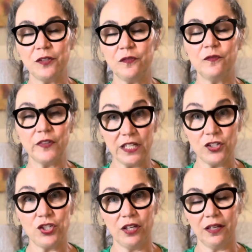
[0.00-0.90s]
to
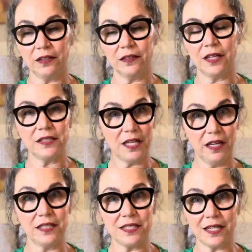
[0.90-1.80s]
finishing a ton
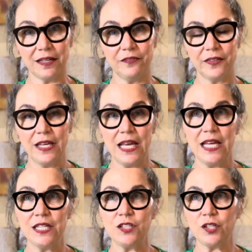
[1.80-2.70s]
of stuff.
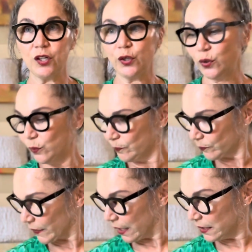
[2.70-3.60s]
So
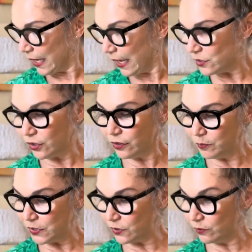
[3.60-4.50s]
I cast on the
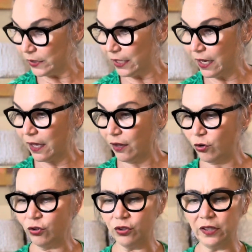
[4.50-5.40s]
Miss Arena
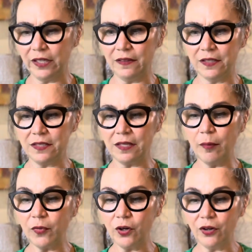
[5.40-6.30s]
early in the
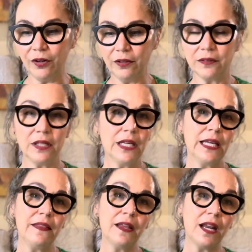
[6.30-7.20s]
summer,
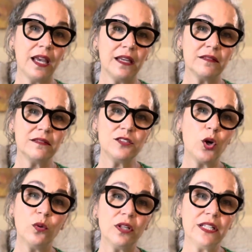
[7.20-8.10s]
then I
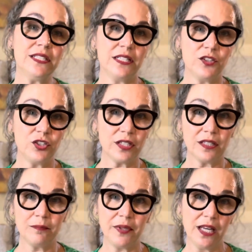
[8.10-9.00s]
totally ditched
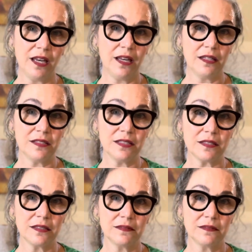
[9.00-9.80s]
it because